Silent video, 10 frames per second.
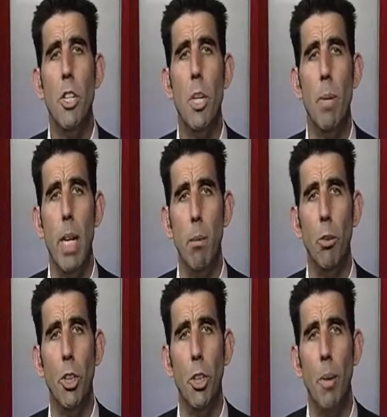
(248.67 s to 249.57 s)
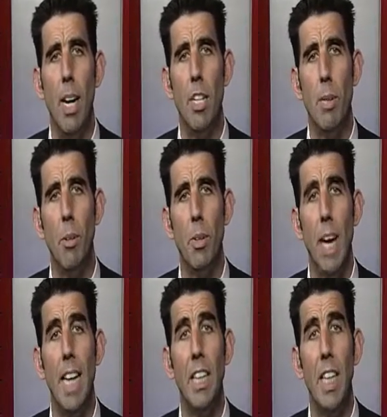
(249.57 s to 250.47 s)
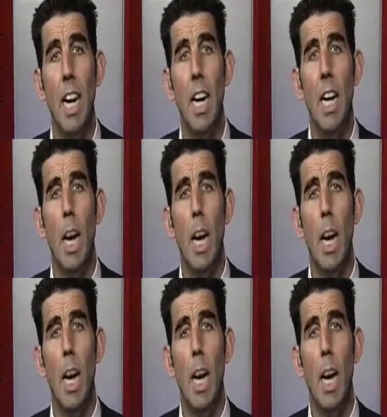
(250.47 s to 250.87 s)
to be able to enhance that,